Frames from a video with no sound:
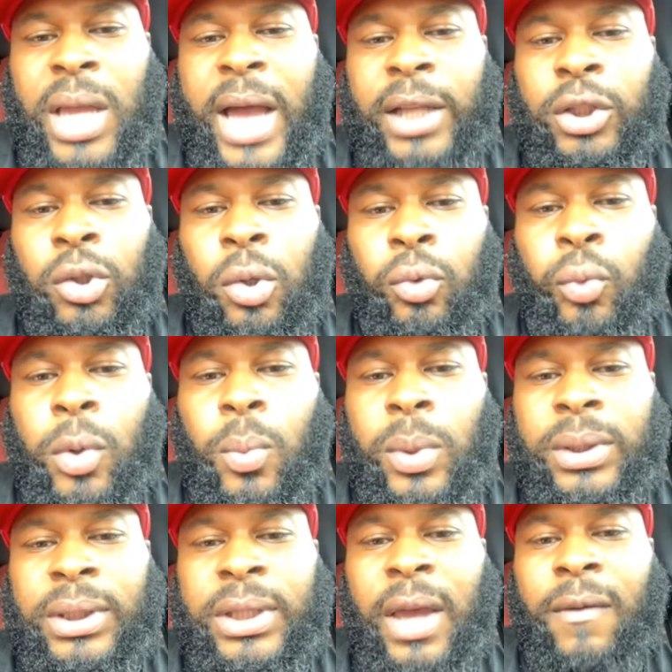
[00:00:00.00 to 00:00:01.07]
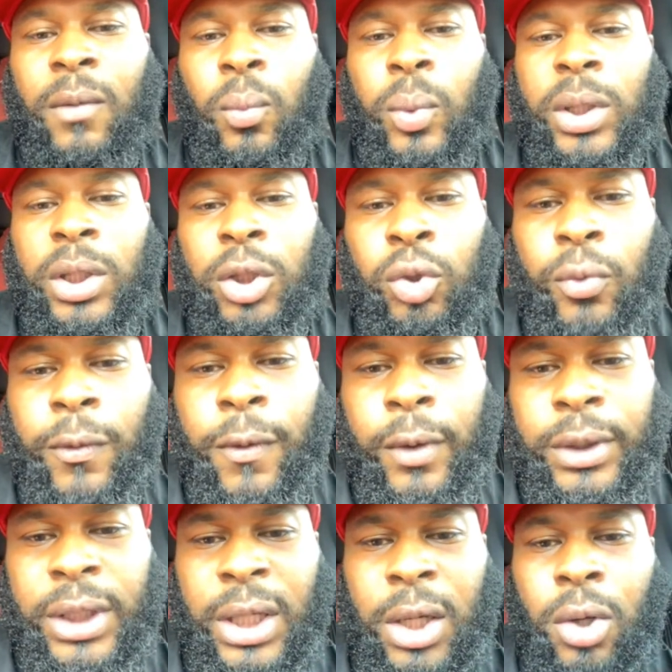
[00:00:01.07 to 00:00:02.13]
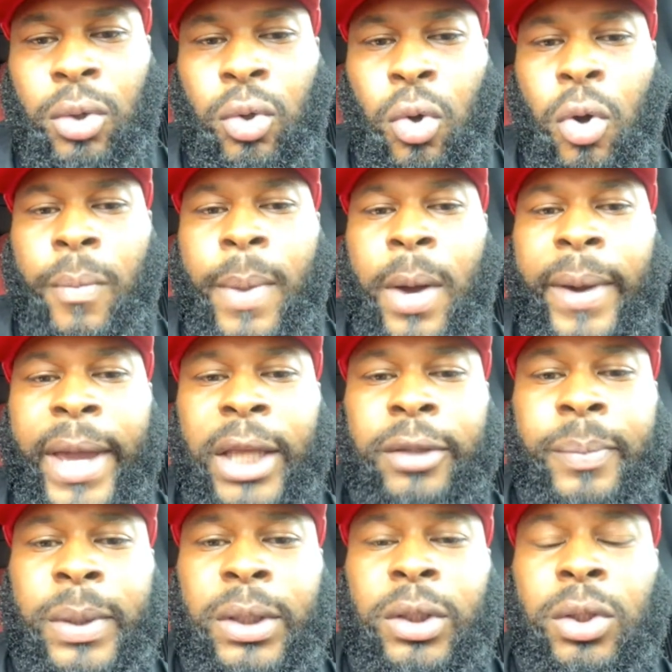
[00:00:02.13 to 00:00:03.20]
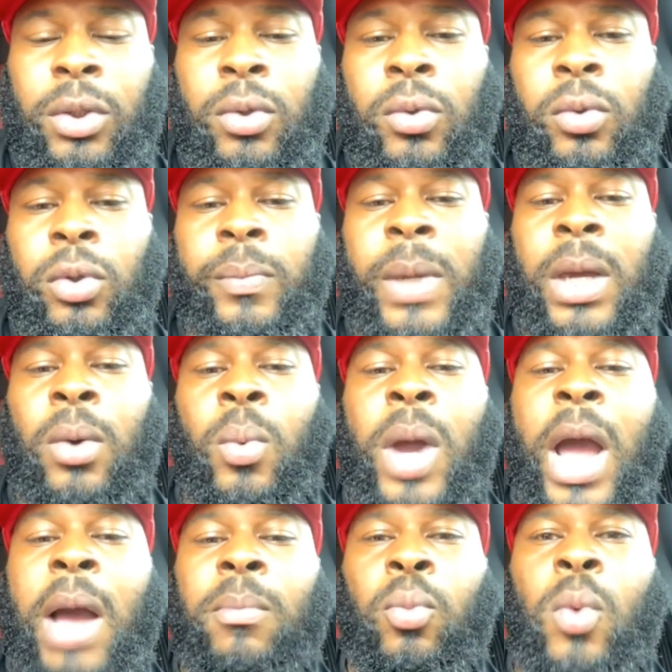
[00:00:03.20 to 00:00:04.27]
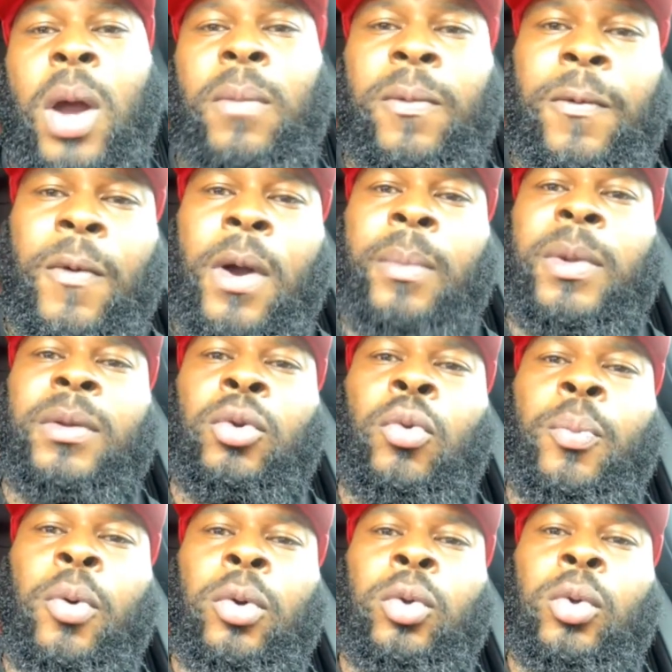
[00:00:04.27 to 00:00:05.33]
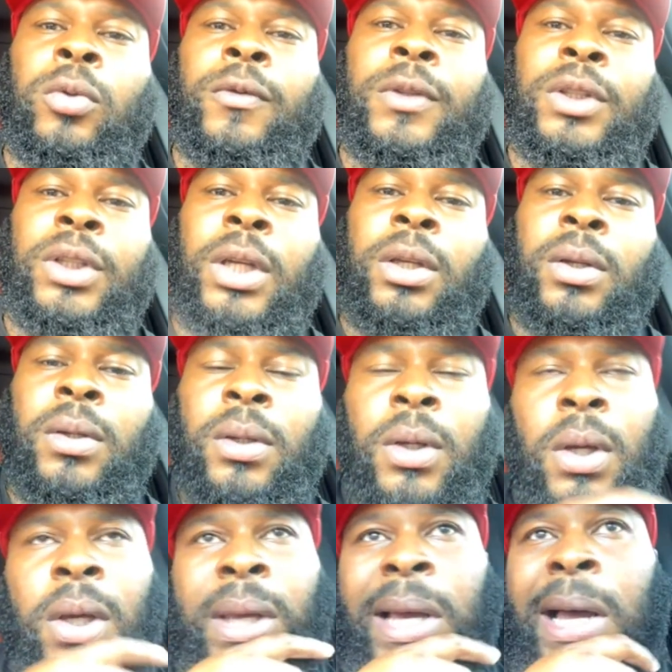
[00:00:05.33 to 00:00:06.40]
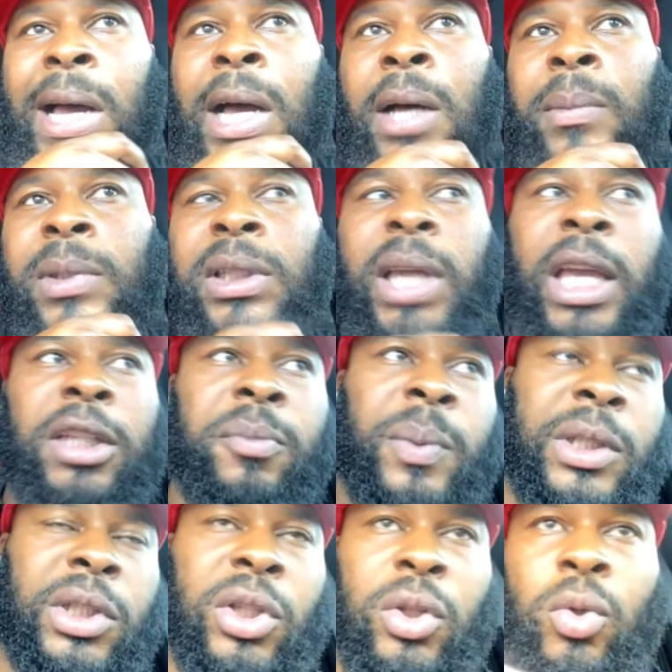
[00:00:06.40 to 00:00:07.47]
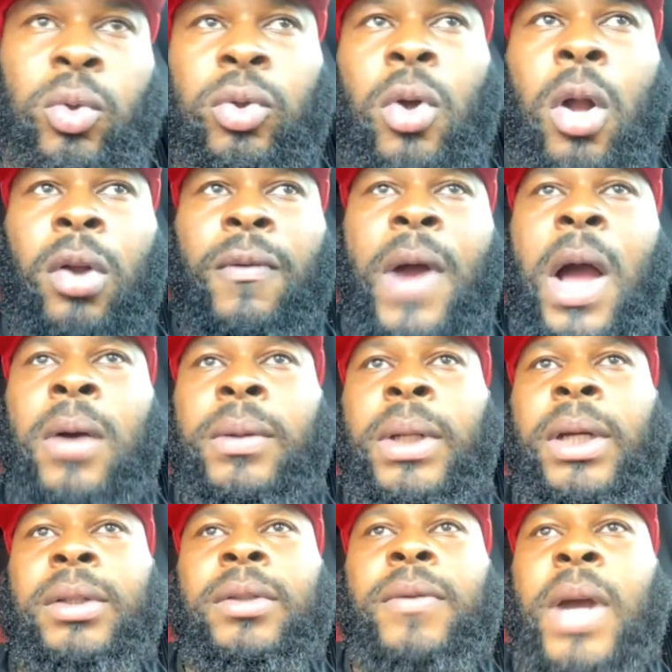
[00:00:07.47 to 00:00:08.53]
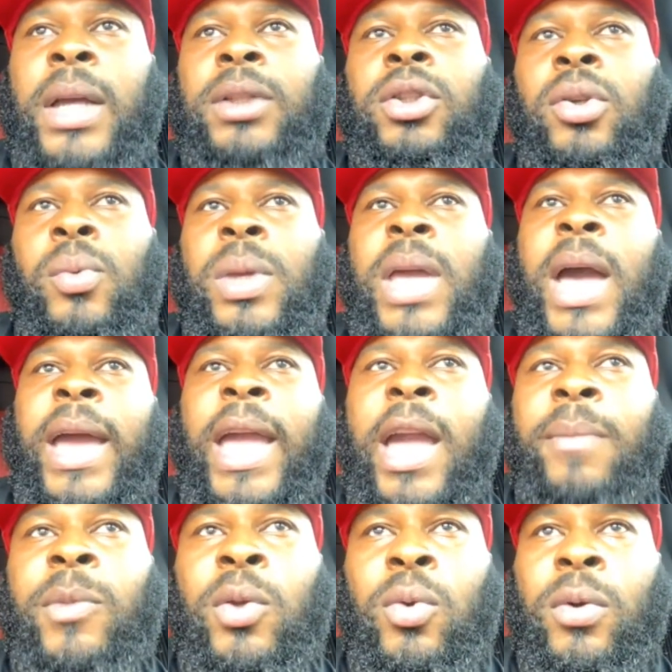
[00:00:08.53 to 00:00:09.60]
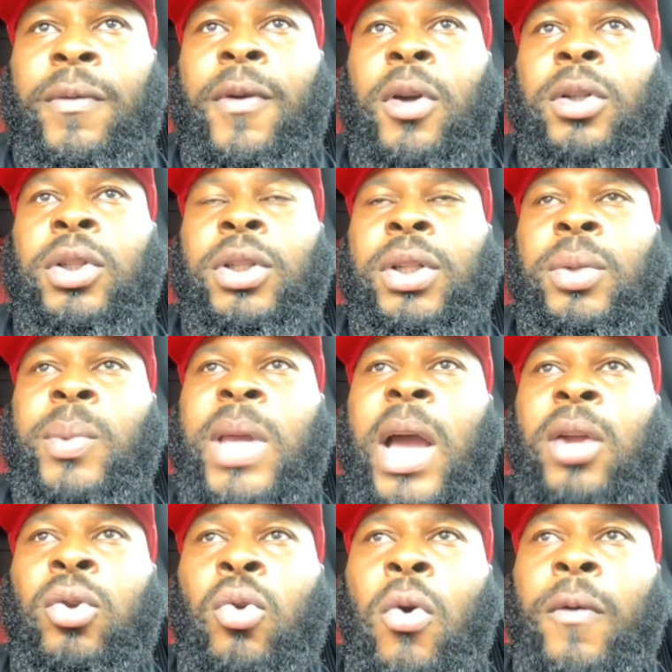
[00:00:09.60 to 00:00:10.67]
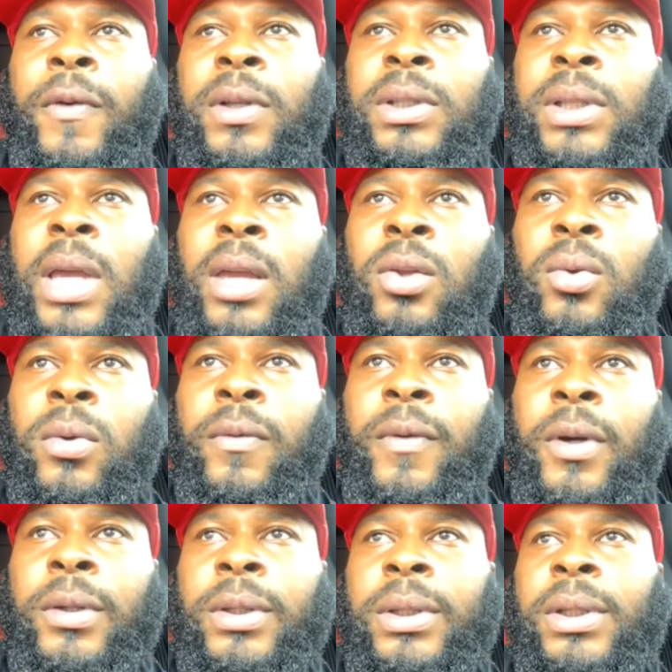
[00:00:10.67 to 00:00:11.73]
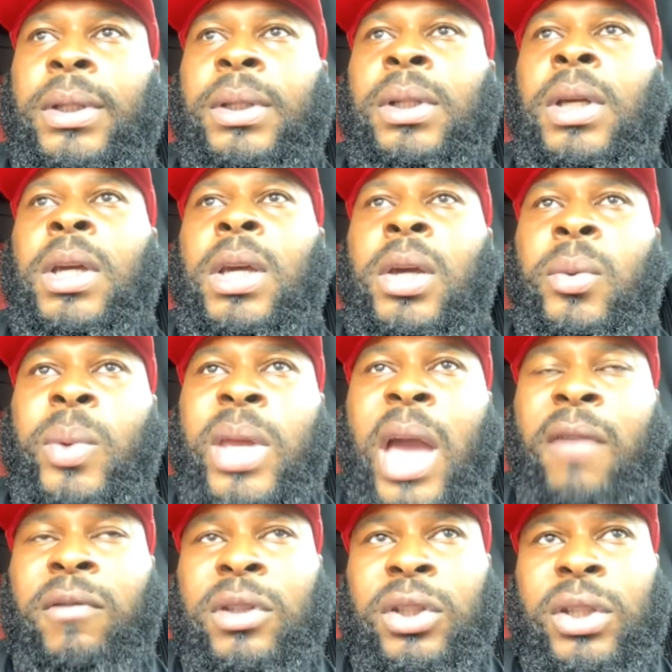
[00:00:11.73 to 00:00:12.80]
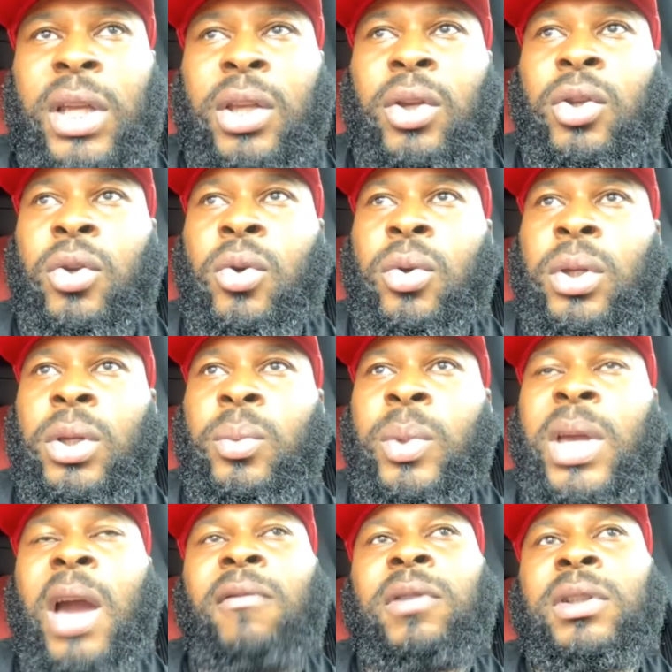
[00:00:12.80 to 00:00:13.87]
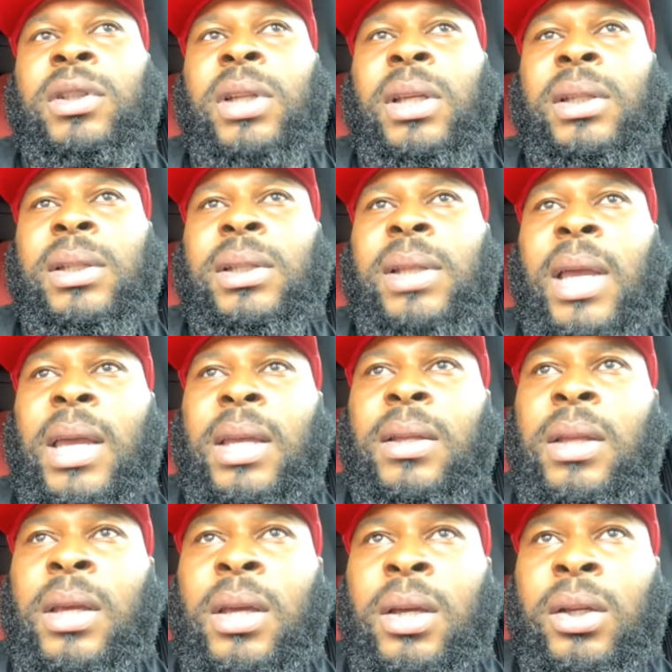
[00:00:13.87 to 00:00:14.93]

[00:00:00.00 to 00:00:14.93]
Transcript: G.I. Joe 317, when did you first hear or know about HBCUs, man? Where I'm from in Newport News, Virginia, it's HBCUs all around us, right? So we got Hampton University, we got Norfolk State University, we got Virginia Union, we got Virginia State.